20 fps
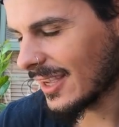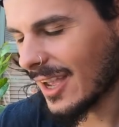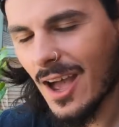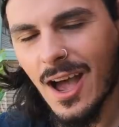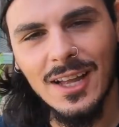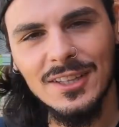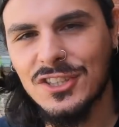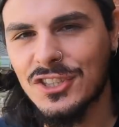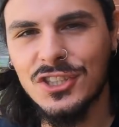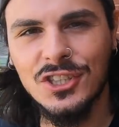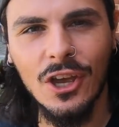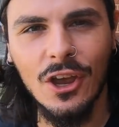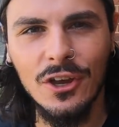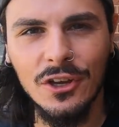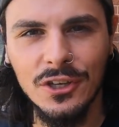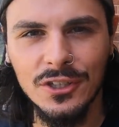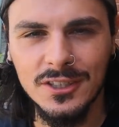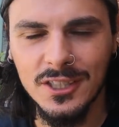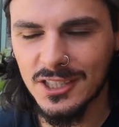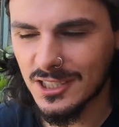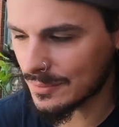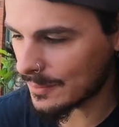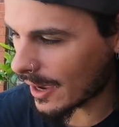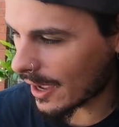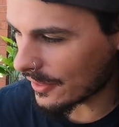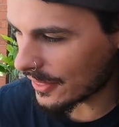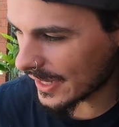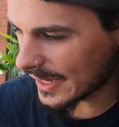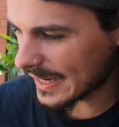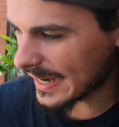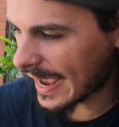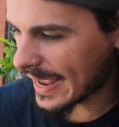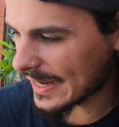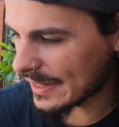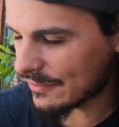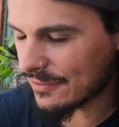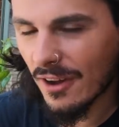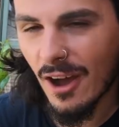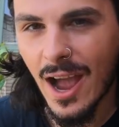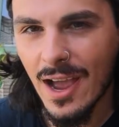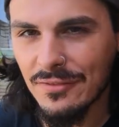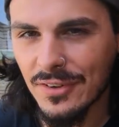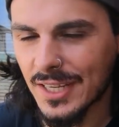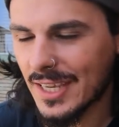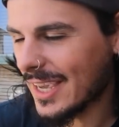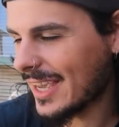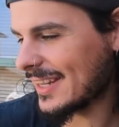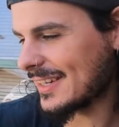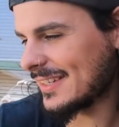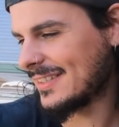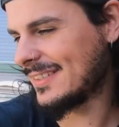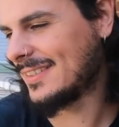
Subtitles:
Oh, it's so good to smell the E85 again.